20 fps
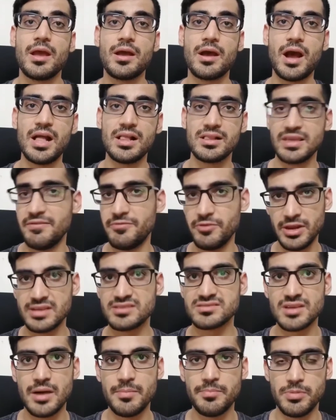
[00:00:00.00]
I'll give you an
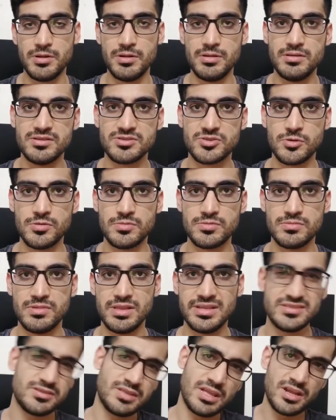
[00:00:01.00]
example. So
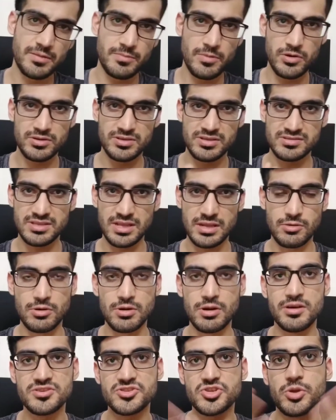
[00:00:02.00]
let's think about this thing
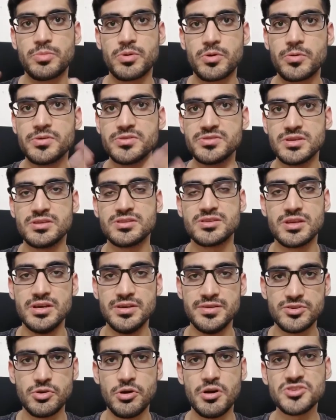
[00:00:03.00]
called
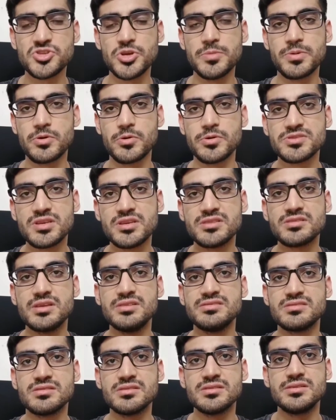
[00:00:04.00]
osteoporosis. So osteoporosis
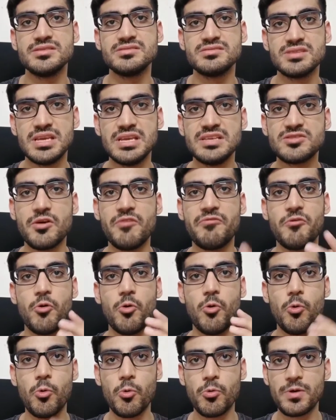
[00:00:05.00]
is a disease of
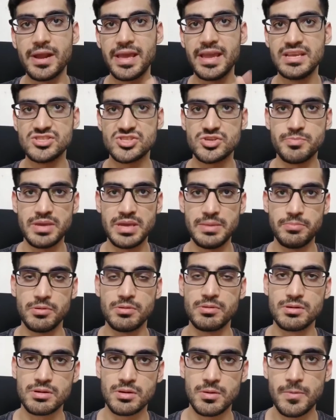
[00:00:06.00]
old aged
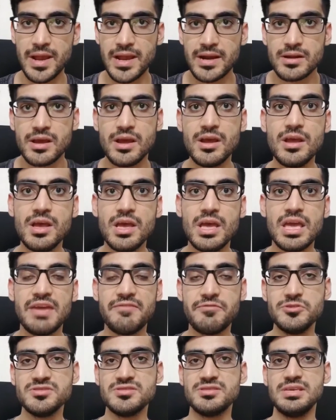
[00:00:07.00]
people, correct?
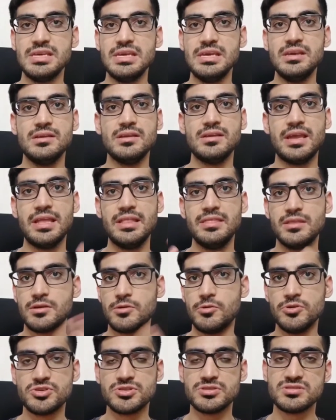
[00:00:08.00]
If you see in the
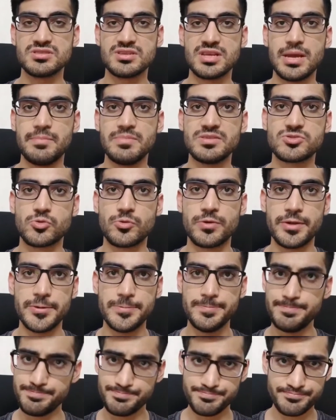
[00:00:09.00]
question stem, it's
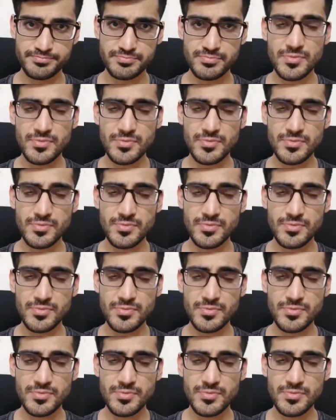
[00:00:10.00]
written